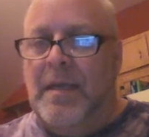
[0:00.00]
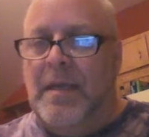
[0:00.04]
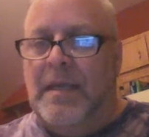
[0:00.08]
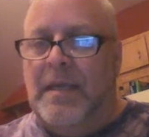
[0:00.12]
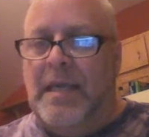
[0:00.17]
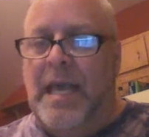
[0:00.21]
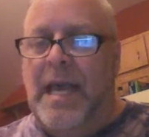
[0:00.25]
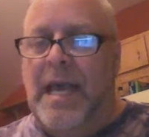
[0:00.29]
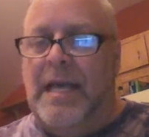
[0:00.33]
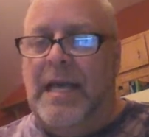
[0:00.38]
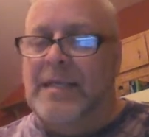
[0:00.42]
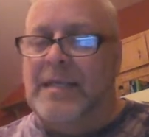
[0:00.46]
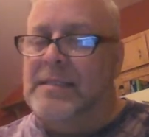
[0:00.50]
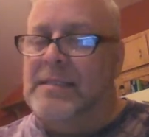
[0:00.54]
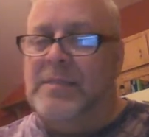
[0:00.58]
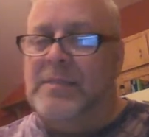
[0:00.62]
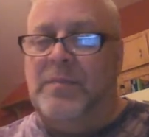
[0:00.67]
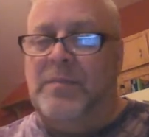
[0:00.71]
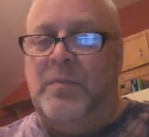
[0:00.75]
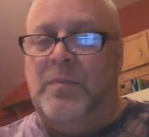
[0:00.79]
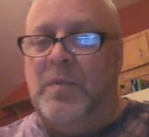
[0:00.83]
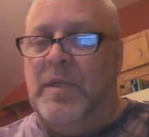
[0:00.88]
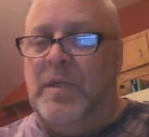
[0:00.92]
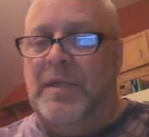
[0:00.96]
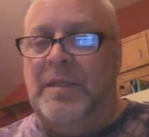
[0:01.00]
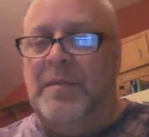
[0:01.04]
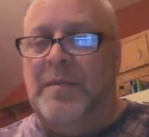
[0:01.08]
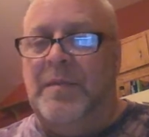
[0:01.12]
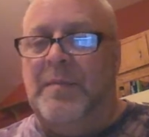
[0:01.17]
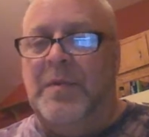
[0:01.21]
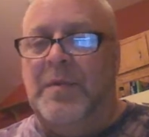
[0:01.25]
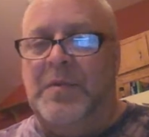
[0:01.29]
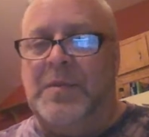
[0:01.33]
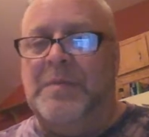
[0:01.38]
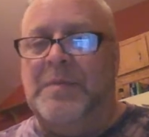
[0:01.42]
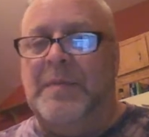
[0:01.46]
Yeah, it's one of the
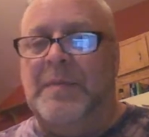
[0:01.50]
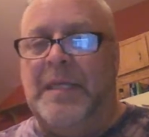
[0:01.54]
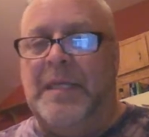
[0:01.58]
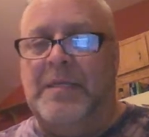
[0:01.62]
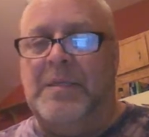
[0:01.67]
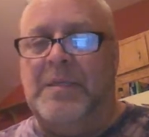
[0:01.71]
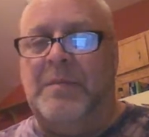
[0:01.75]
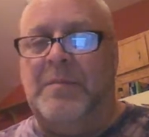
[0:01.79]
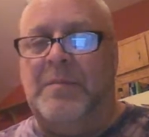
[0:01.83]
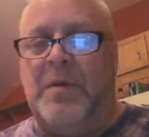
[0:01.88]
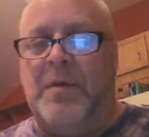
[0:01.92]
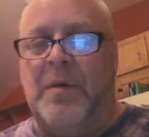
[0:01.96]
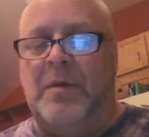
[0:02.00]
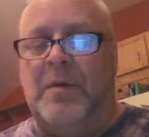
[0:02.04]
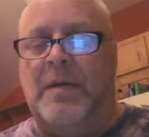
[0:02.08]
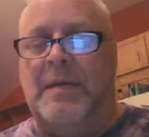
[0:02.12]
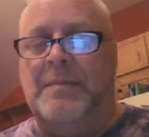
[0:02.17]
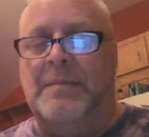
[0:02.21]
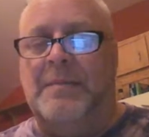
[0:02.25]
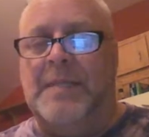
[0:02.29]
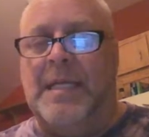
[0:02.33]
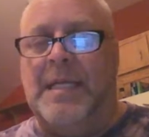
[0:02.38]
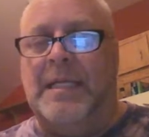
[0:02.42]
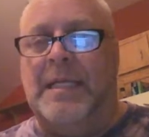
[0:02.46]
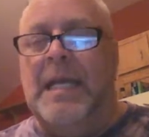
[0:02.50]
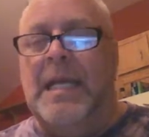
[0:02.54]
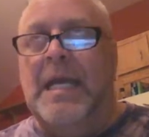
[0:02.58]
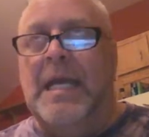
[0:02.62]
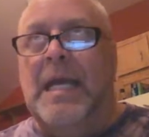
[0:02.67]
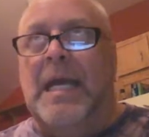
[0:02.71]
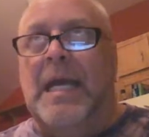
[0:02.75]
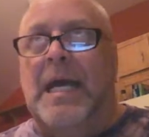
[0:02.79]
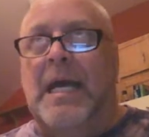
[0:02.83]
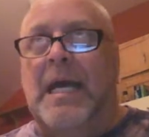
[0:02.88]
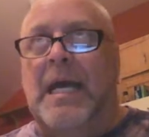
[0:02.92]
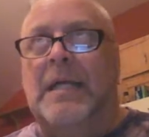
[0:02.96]
most amazing programs, and
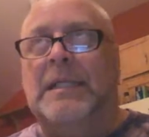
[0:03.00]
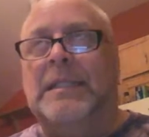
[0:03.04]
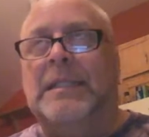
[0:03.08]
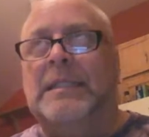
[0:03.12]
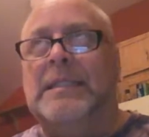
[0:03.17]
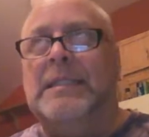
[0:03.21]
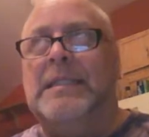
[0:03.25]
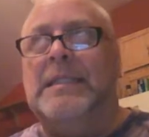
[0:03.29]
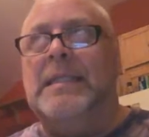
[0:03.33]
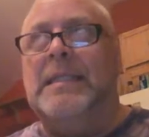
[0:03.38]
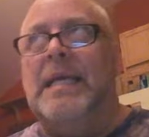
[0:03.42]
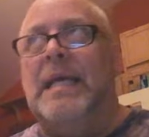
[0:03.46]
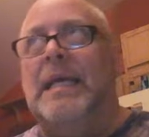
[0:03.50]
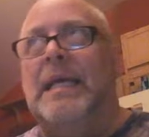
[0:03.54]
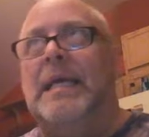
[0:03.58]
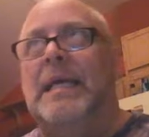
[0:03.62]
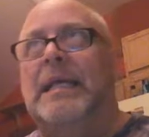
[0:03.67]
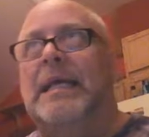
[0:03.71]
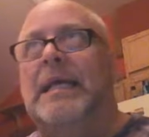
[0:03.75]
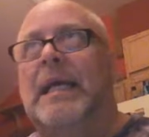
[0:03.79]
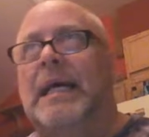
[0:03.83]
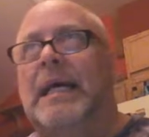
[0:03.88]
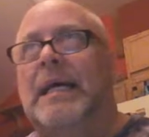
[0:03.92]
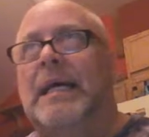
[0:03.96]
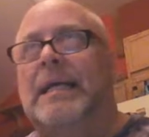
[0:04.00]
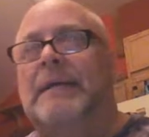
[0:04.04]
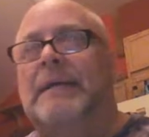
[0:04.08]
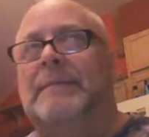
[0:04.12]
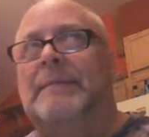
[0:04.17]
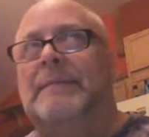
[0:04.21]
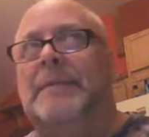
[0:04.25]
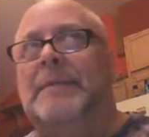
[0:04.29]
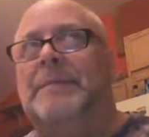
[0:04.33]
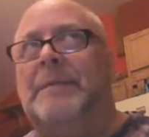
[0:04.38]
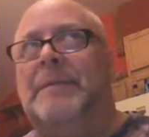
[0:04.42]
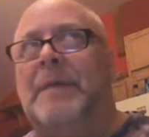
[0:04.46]
I'm gonna say
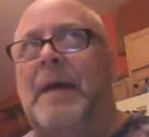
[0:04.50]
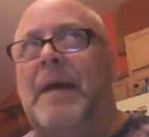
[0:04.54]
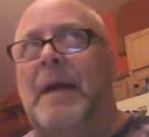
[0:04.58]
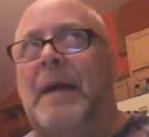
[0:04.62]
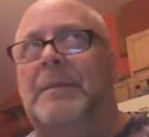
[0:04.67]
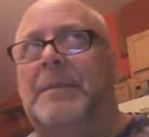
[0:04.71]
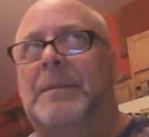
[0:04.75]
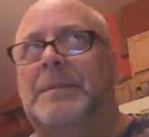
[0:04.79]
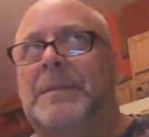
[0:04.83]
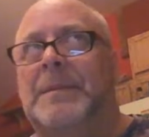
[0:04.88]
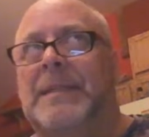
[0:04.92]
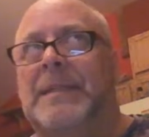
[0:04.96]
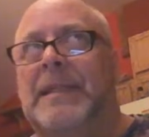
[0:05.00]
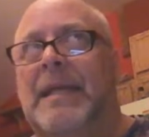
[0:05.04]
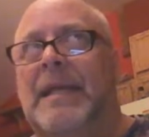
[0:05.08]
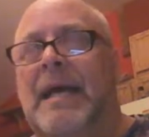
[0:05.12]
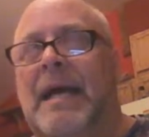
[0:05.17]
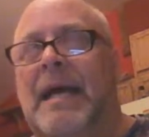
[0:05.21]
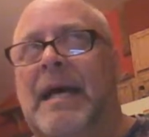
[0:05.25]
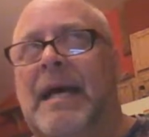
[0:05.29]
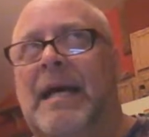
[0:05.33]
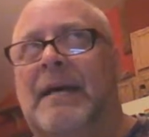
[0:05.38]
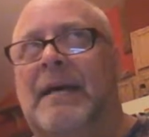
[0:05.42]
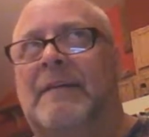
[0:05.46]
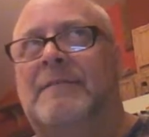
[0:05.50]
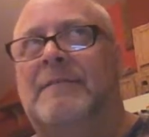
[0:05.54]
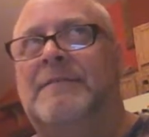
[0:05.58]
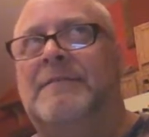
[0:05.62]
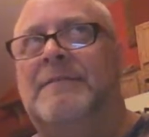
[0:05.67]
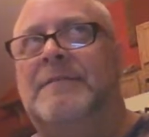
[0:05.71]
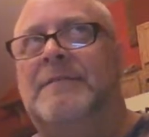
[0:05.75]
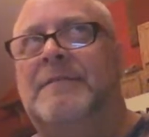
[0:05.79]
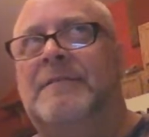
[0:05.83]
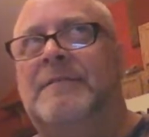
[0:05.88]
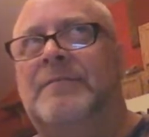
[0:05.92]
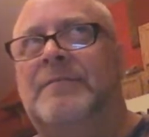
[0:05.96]
we probably
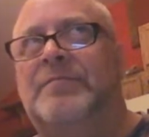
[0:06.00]
have